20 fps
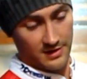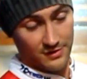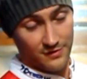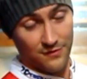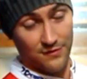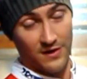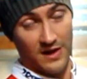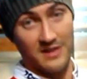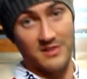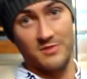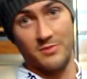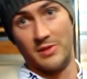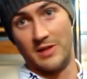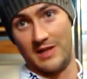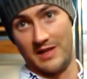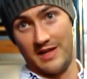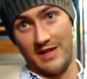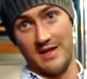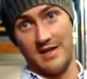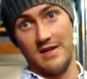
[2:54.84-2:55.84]

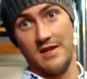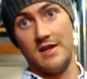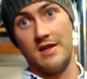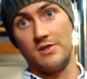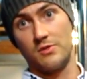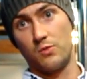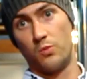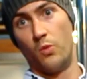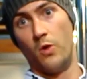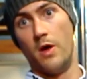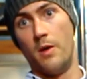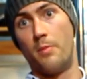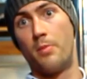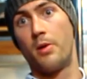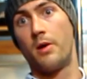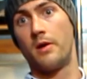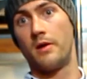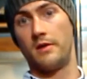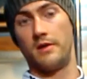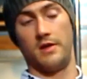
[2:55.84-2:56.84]
flexibility, its whip.
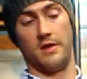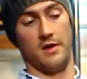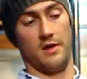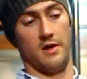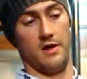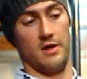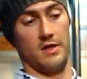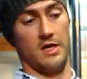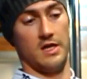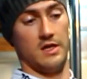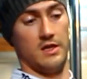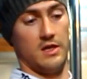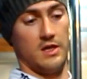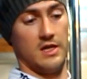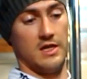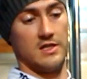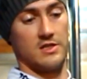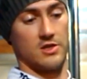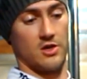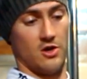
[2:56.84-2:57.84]
You know, you
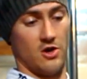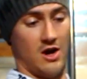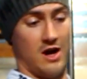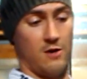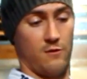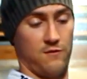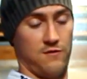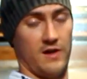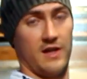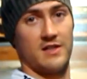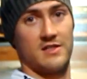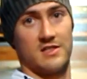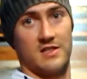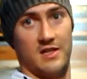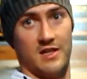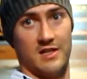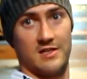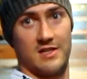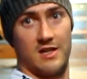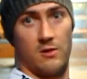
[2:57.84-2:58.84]
need to know how flexy
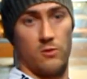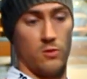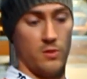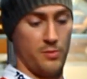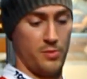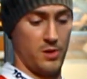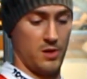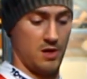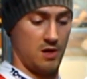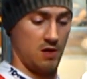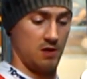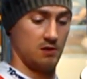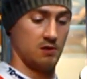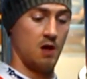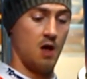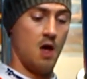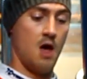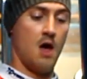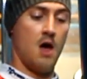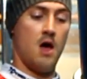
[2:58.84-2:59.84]
it is, how whippy it is.
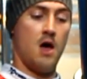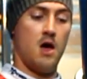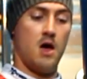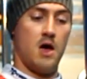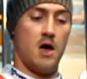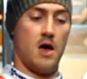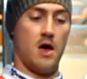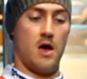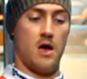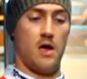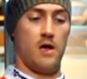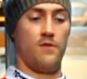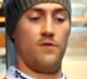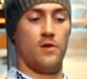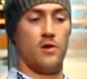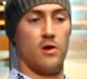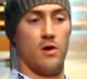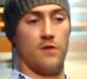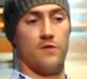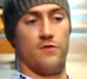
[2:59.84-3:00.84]
If
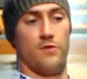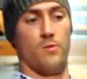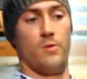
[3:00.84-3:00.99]
you're going for